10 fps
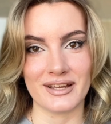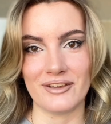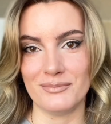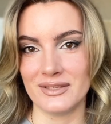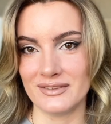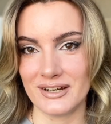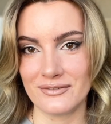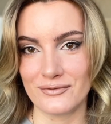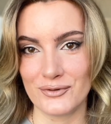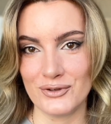have been there
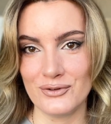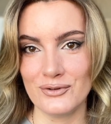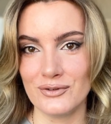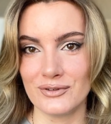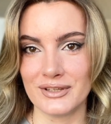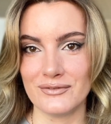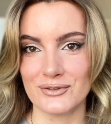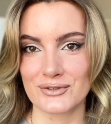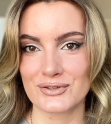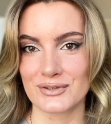for you. Leave
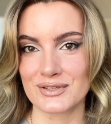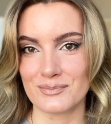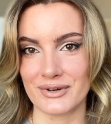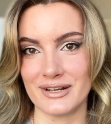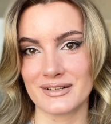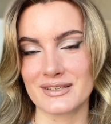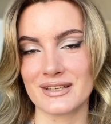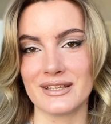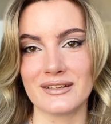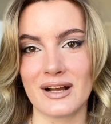your thoughts,
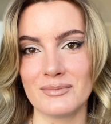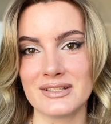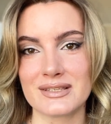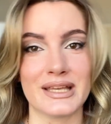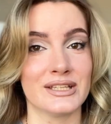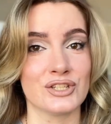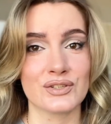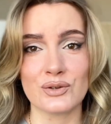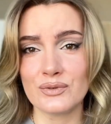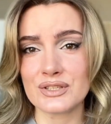prayers, and comments, and
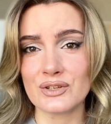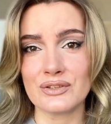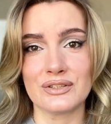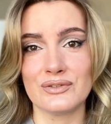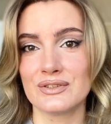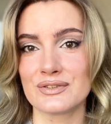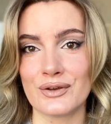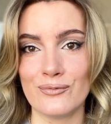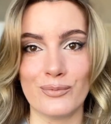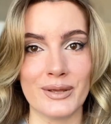just always know that you
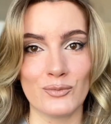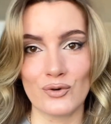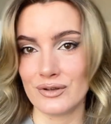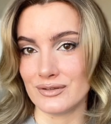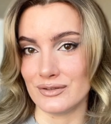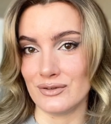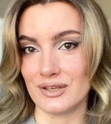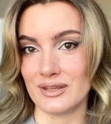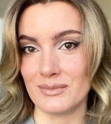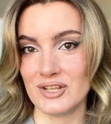deserve way more than you
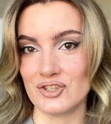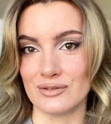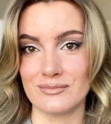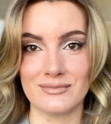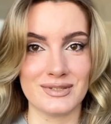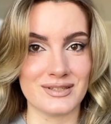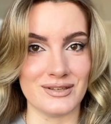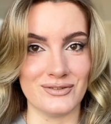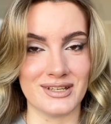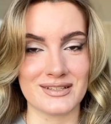can imagine. See
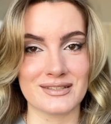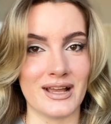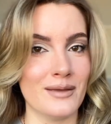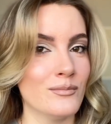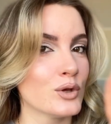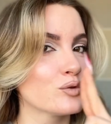you next time.